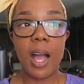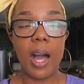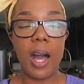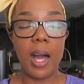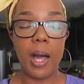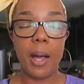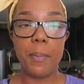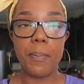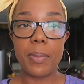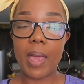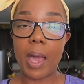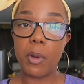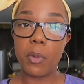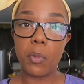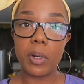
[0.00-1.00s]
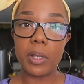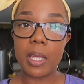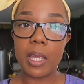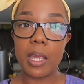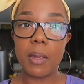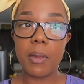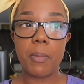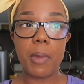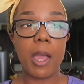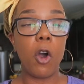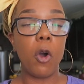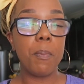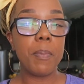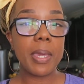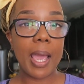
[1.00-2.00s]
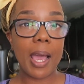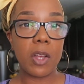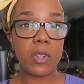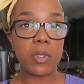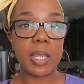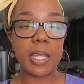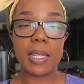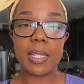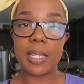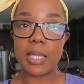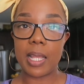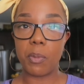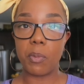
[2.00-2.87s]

um, that would really help me out so they can see that